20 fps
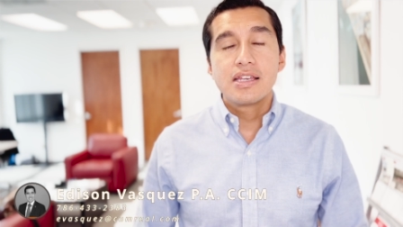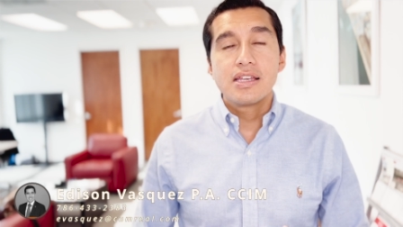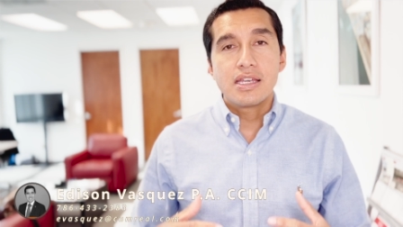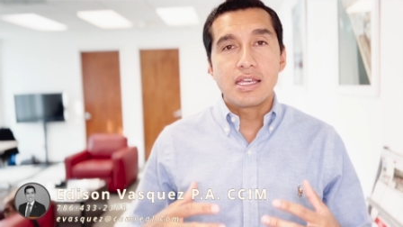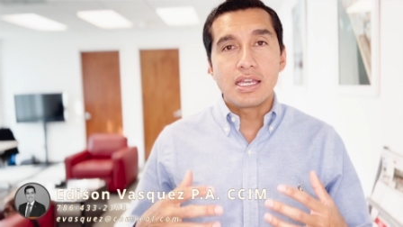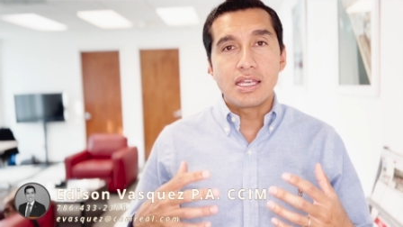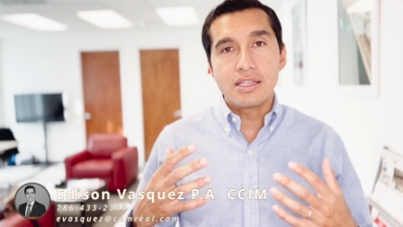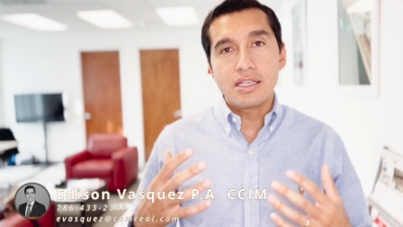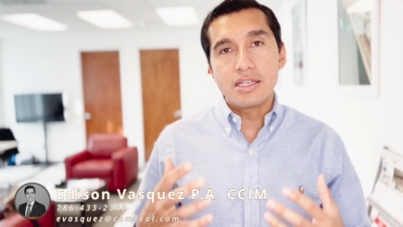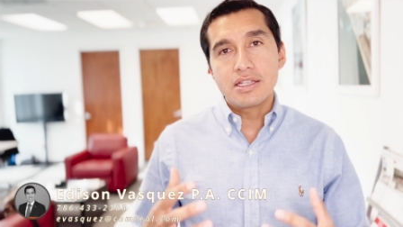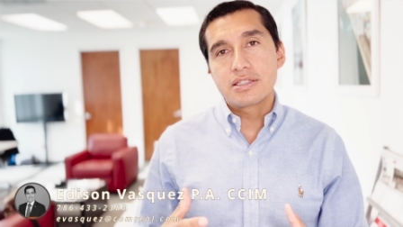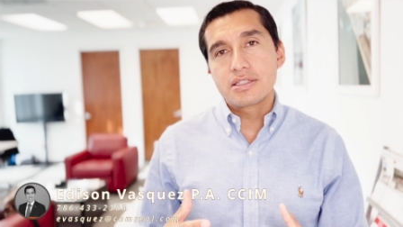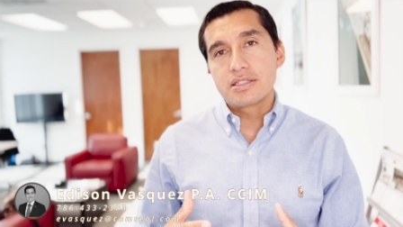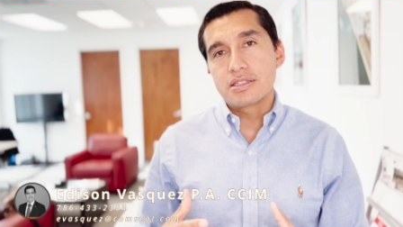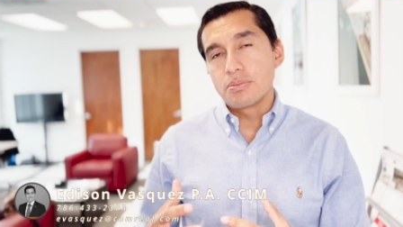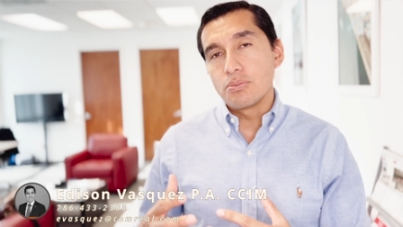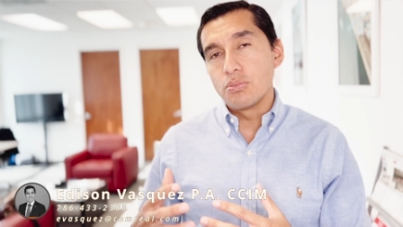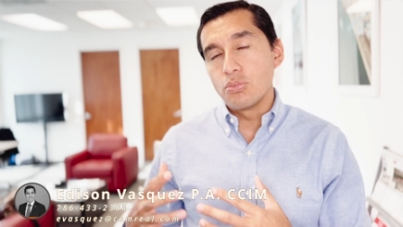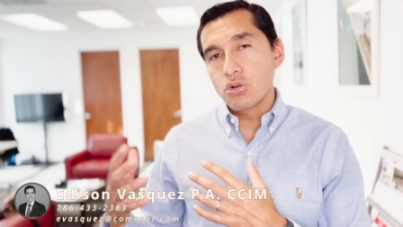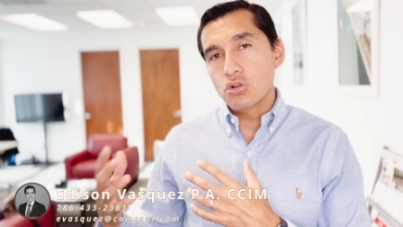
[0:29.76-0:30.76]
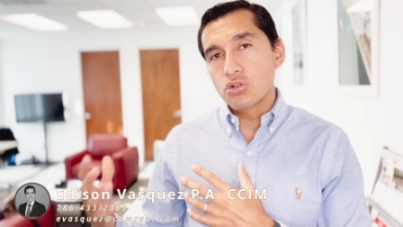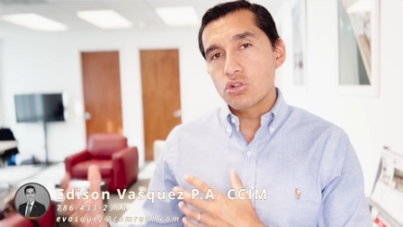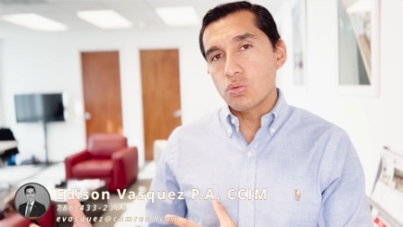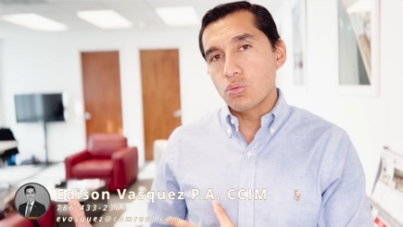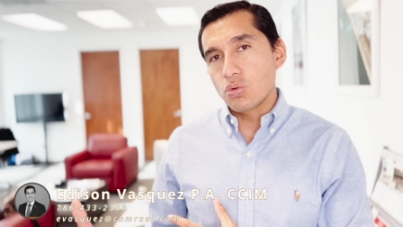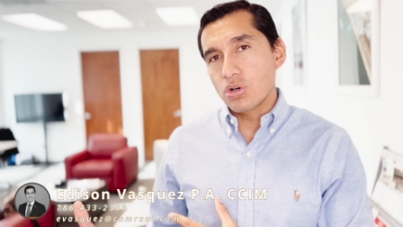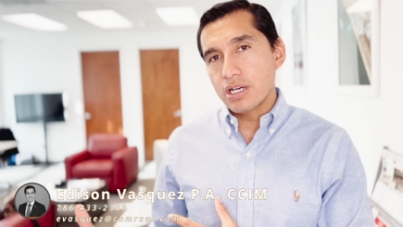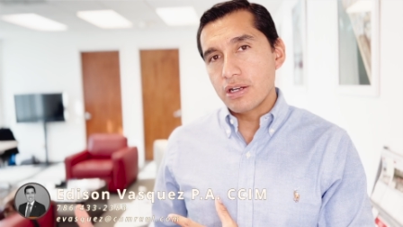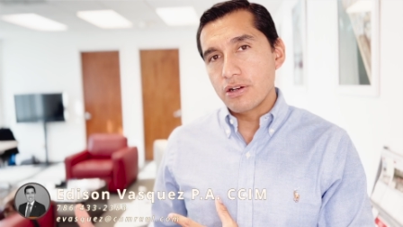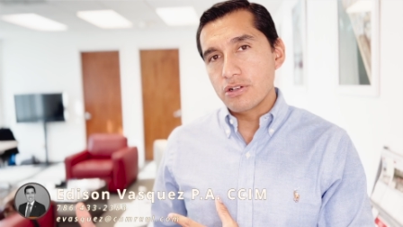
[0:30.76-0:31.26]
and needs more
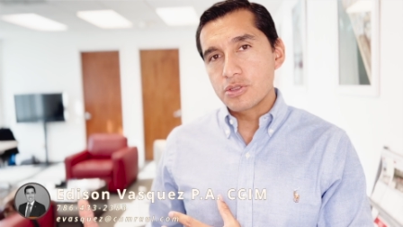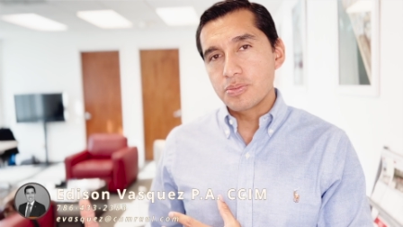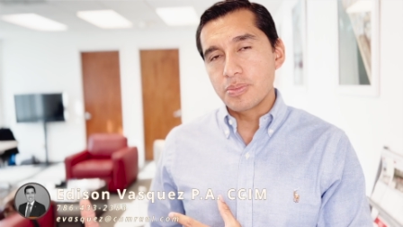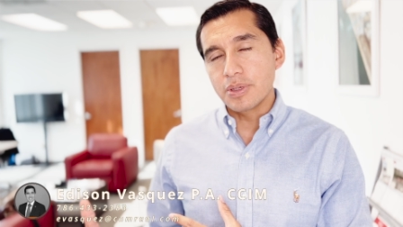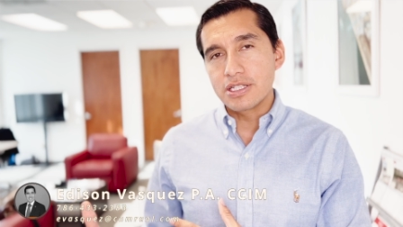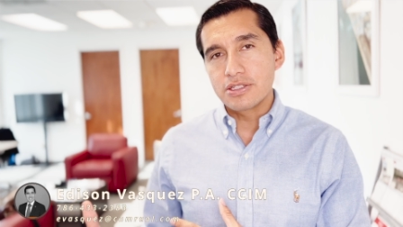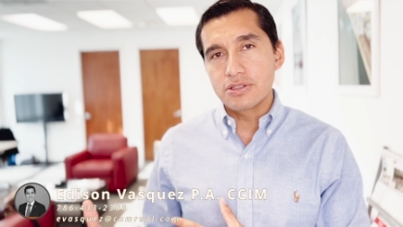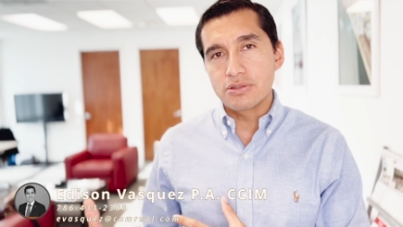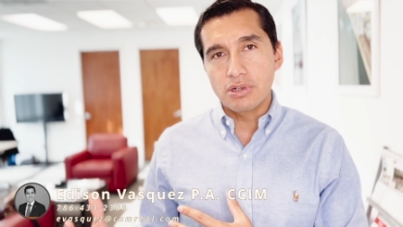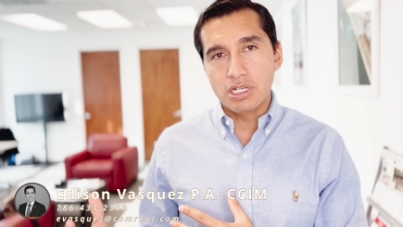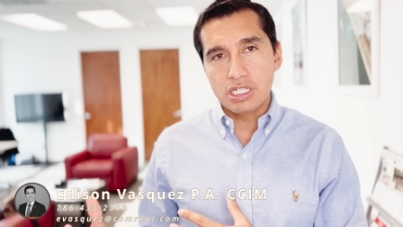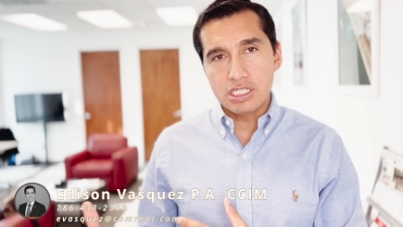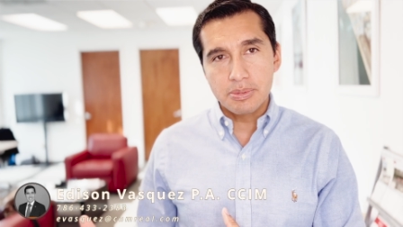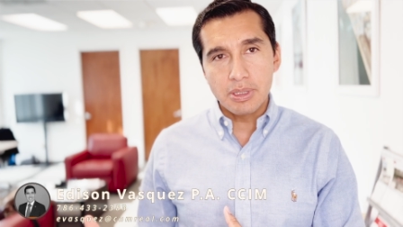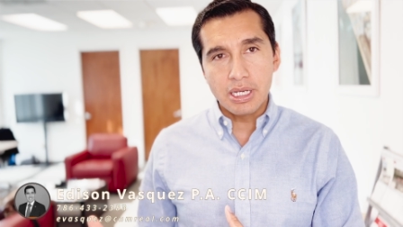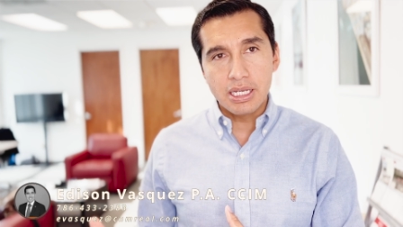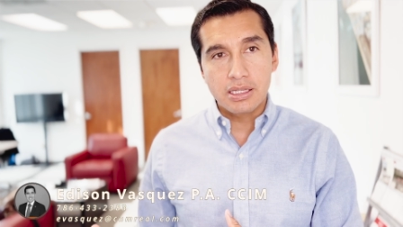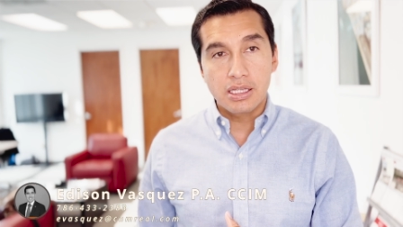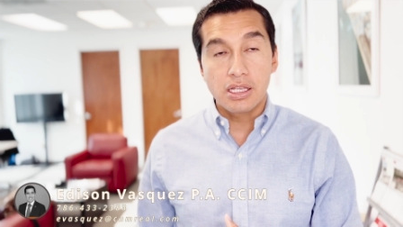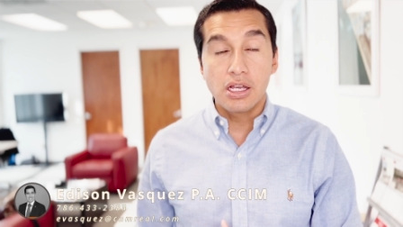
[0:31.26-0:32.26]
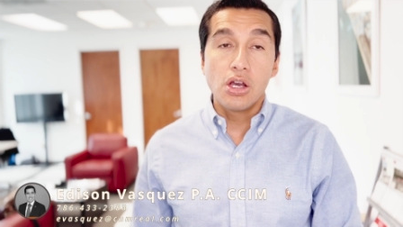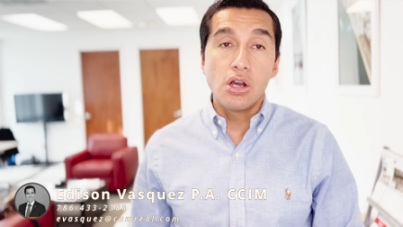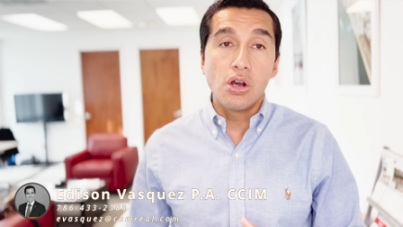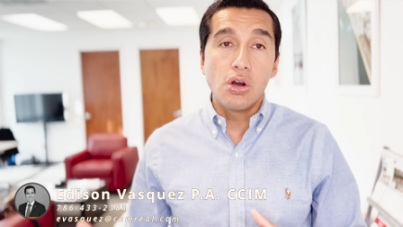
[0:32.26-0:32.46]
warehouse space to expand,